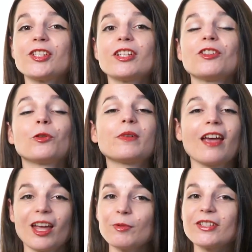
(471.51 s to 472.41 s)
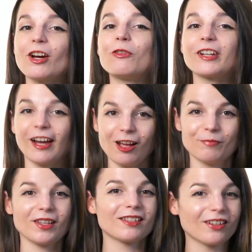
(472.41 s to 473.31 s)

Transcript: you'll be able to overcome these